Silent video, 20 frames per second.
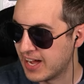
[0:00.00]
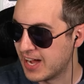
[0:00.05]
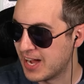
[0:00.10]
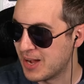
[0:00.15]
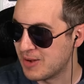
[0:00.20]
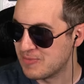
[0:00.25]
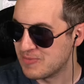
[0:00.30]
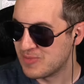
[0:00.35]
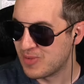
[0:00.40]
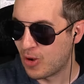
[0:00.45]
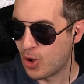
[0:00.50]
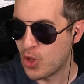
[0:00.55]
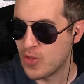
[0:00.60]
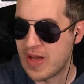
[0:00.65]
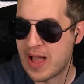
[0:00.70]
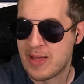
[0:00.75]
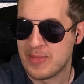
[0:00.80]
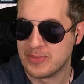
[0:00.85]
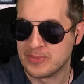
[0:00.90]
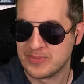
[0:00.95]
Hold
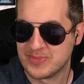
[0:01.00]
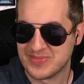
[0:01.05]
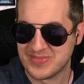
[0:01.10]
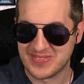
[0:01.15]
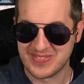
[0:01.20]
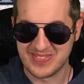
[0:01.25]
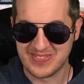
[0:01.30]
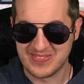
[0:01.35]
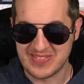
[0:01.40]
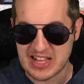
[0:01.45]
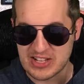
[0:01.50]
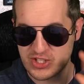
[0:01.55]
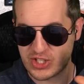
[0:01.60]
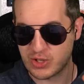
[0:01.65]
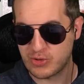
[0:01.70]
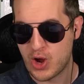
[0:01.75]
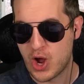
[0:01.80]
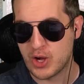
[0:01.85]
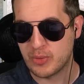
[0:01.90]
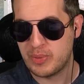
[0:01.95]
on. That's the
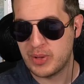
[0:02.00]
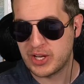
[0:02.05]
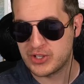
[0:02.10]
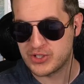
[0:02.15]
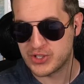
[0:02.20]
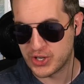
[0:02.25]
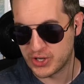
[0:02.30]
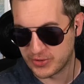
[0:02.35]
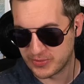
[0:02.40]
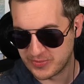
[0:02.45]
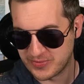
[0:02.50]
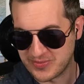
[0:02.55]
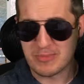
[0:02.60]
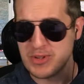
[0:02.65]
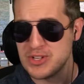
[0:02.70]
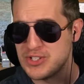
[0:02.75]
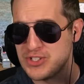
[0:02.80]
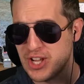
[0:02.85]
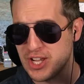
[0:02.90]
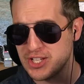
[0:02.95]
wrong picture. Let
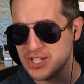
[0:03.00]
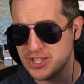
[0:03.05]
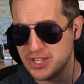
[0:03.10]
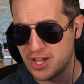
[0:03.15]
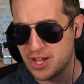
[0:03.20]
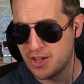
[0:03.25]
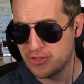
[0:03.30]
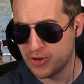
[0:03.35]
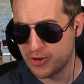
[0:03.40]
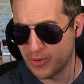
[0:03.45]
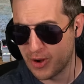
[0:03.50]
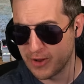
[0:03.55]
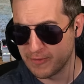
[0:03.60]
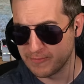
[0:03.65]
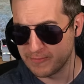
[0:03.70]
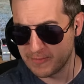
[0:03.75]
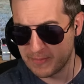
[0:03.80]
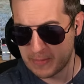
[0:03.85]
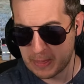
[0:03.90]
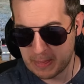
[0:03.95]
me send you the other
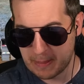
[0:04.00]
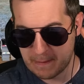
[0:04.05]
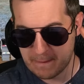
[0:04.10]
one.